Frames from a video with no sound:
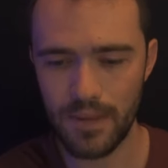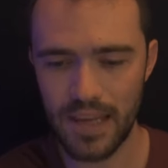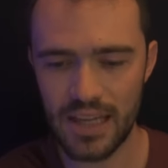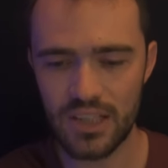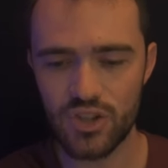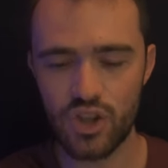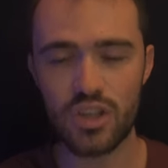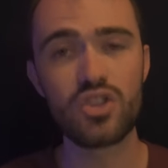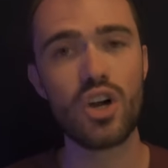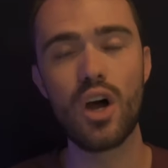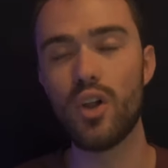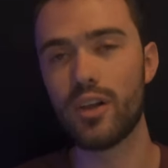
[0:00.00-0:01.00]
it is
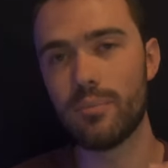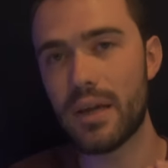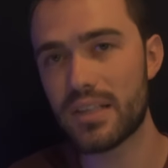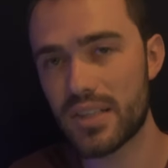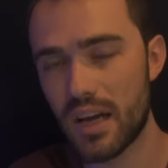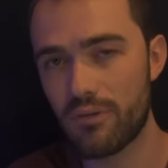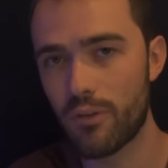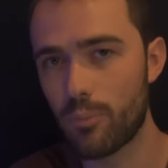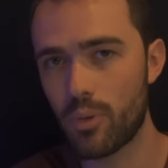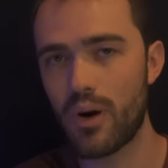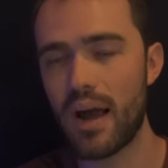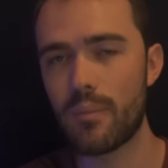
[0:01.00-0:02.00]
just calling based off
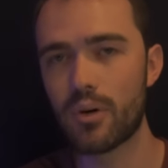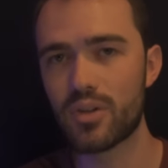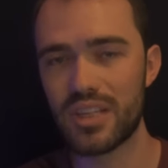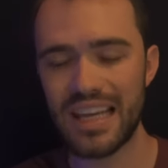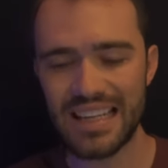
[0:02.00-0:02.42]
of parameters.